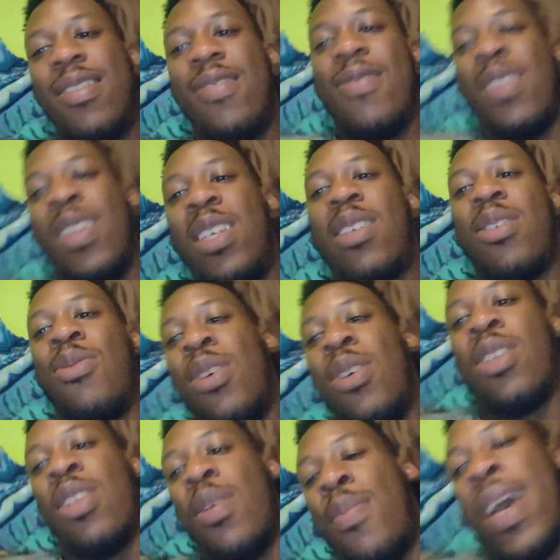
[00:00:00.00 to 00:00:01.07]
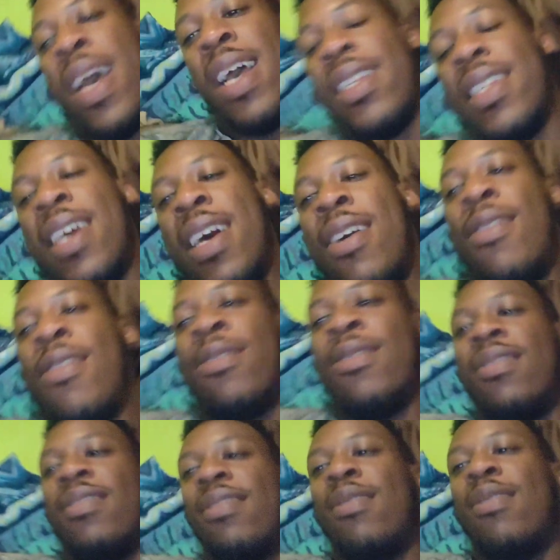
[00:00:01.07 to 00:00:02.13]
Well, at least it was in the past. I don't know
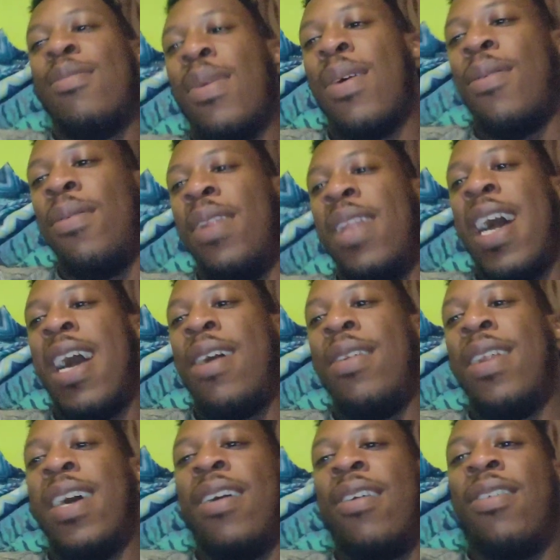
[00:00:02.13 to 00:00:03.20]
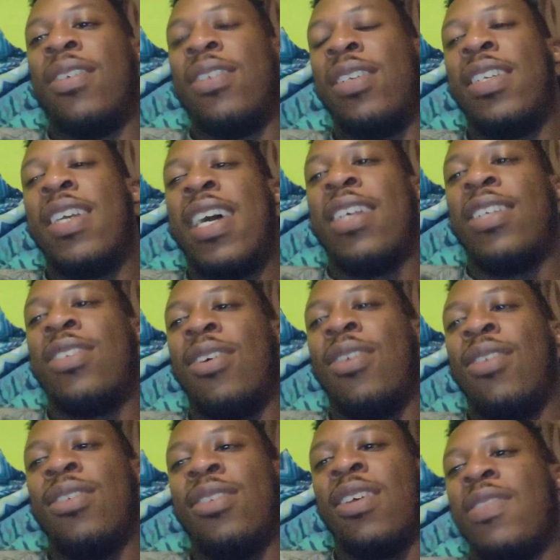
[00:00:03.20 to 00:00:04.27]
about now, because she kind of sold
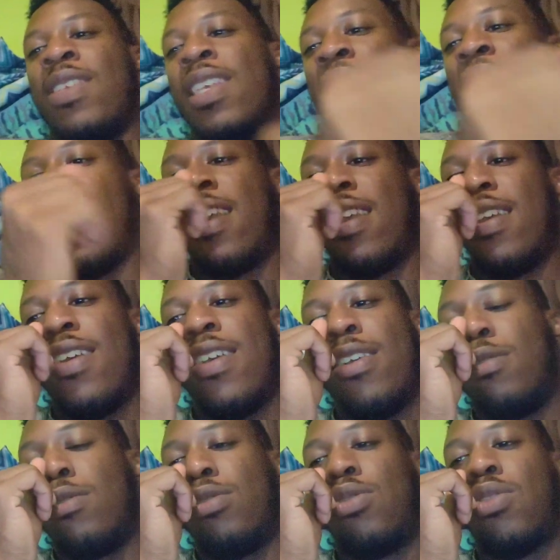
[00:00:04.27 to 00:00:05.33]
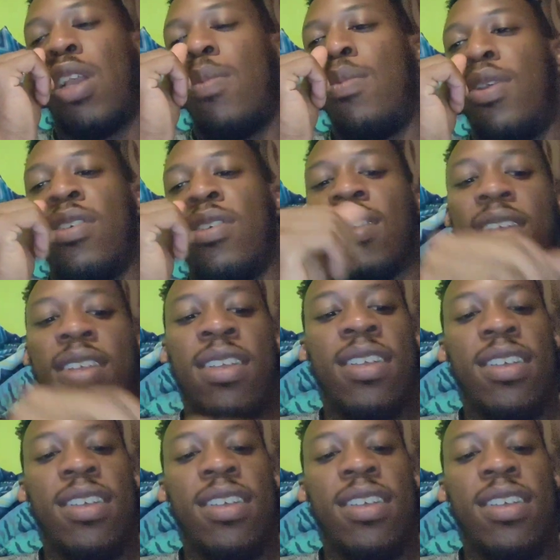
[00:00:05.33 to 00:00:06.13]
herself to like straight music.